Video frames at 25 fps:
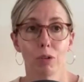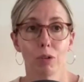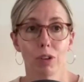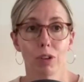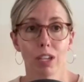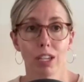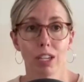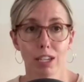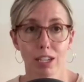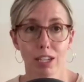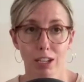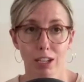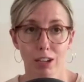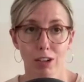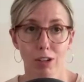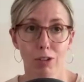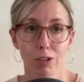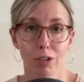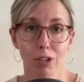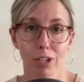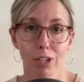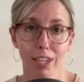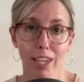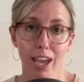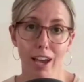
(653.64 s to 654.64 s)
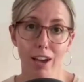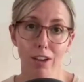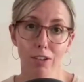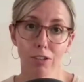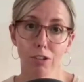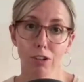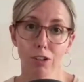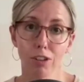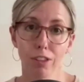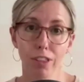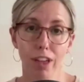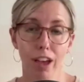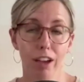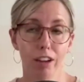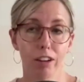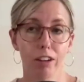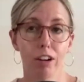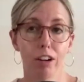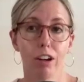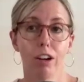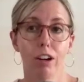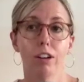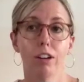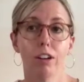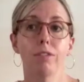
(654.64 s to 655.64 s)
continue to counter that
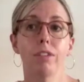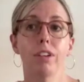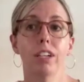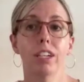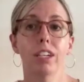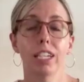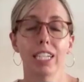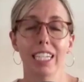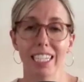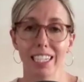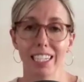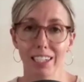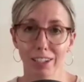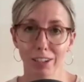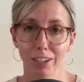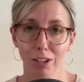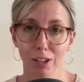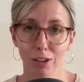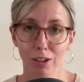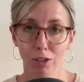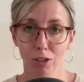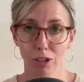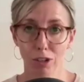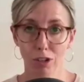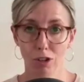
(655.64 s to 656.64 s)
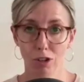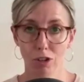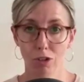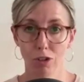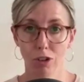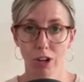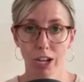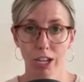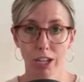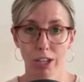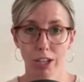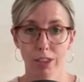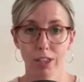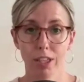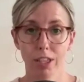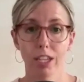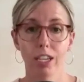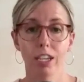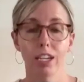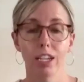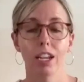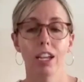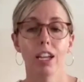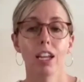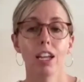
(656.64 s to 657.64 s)
curve and continue to
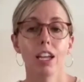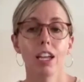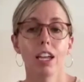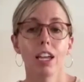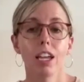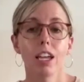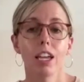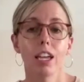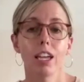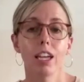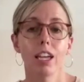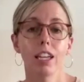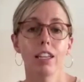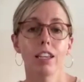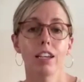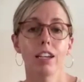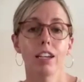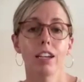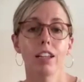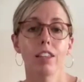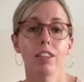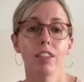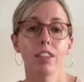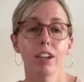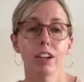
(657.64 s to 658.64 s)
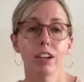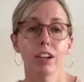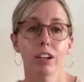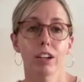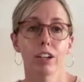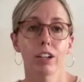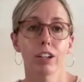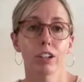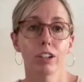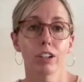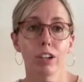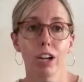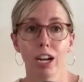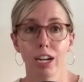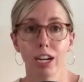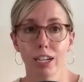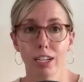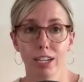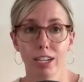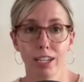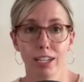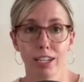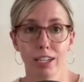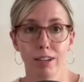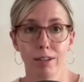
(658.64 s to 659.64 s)
strengthen in their
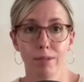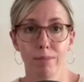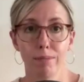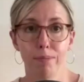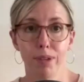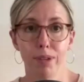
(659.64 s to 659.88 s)
corrected